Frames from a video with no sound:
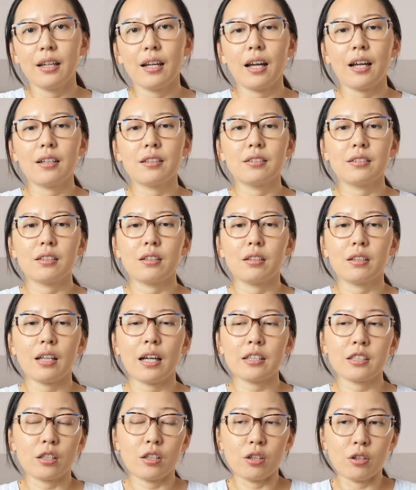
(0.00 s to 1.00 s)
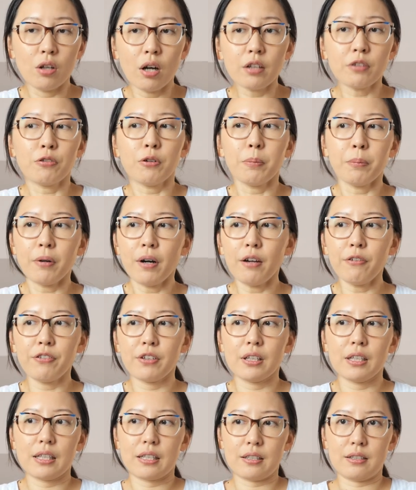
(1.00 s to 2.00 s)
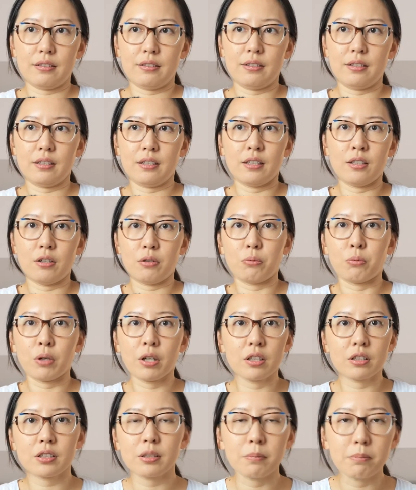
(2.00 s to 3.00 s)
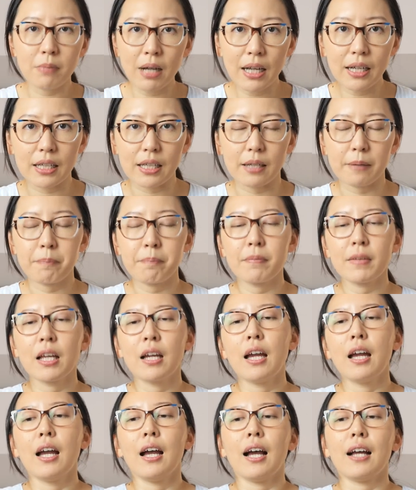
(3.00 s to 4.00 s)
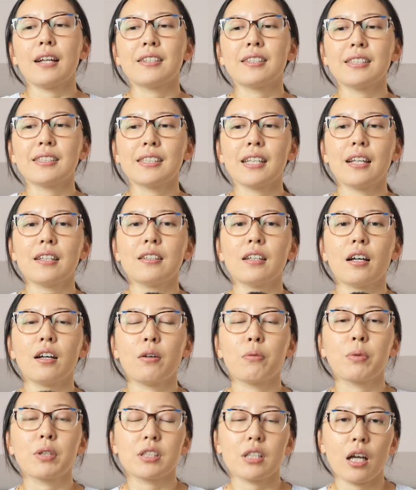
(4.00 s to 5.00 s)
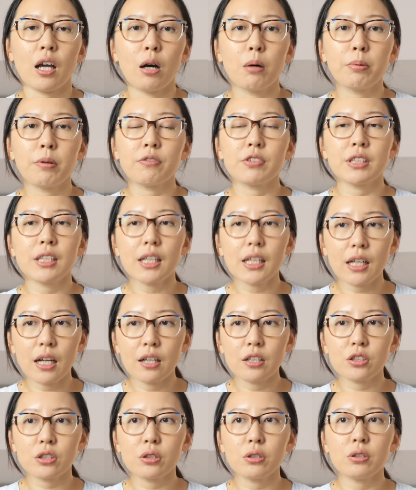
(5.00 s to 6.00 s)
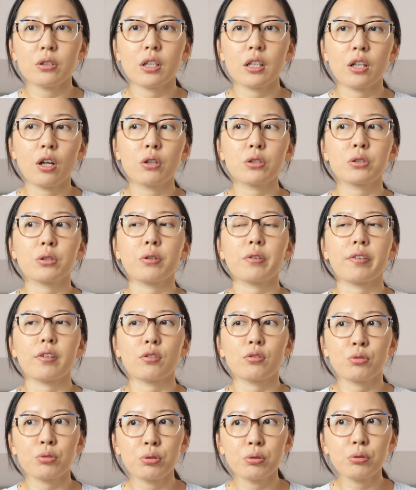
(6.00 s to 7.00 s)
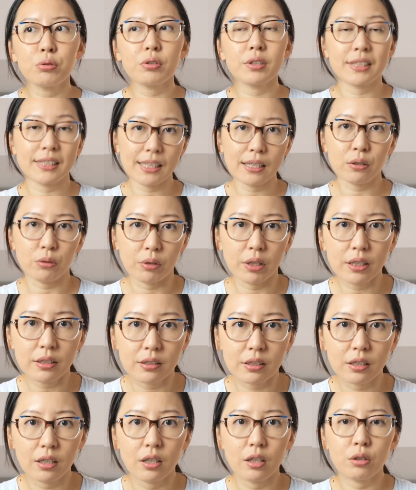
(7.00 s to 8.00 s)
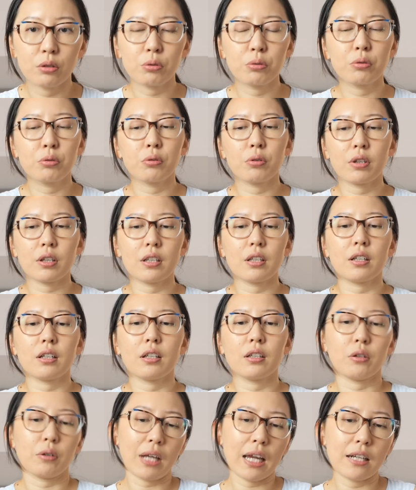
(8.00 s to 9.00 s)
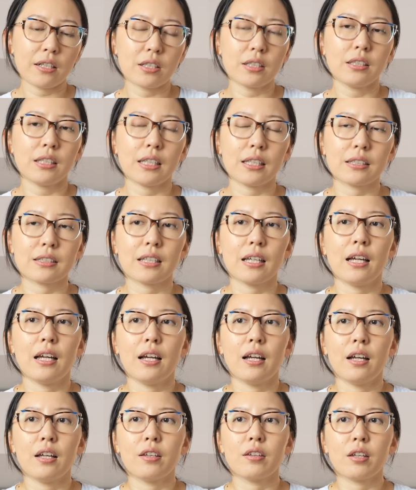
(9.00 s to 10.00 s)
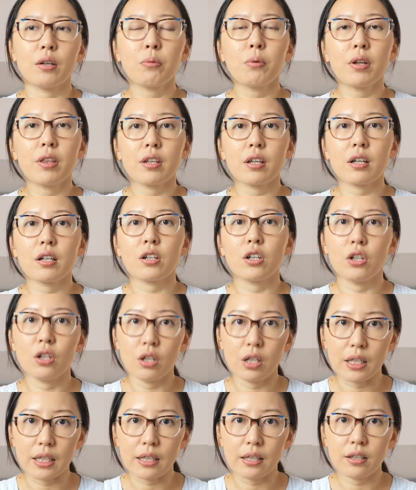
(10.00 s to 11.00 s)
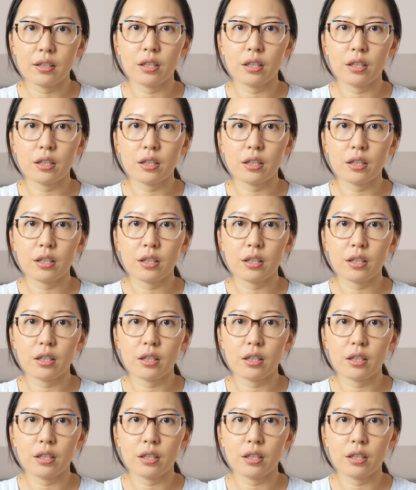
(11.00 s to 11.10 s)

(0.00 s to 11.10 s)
And as a not for profit, like, you know, where is the money? And she said, with the help of city council, and also the true secret to the location is they were there early.